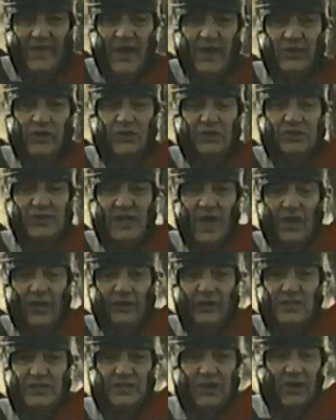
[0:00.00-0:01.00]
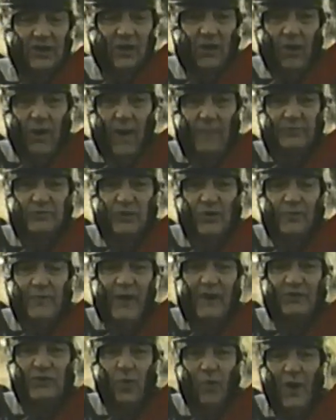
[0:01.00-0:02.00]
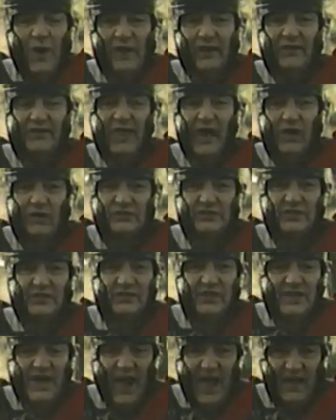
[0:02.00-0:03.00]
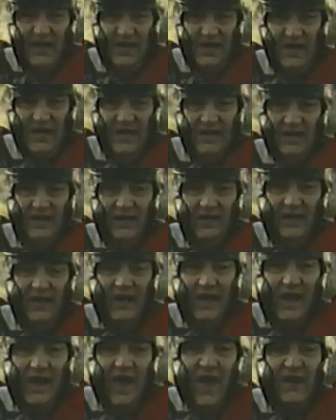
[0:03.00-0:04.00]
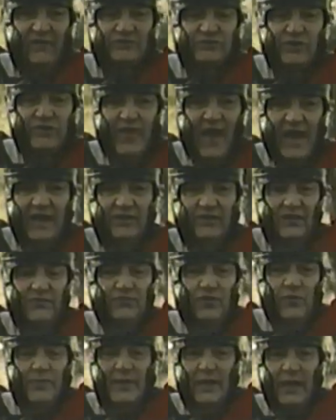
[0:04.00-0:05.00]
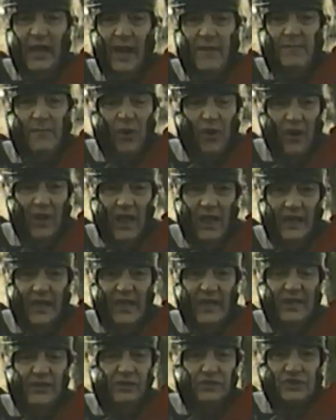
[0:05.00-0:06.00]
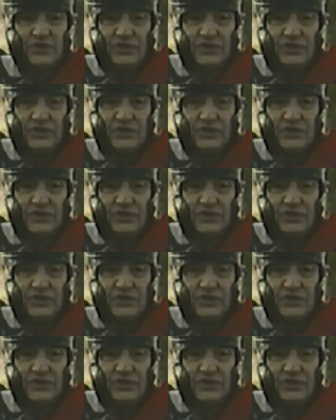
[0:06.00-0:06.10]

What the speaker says: Then your salary is going to go up to about 1,000 denarii. After that, if you become more lucky and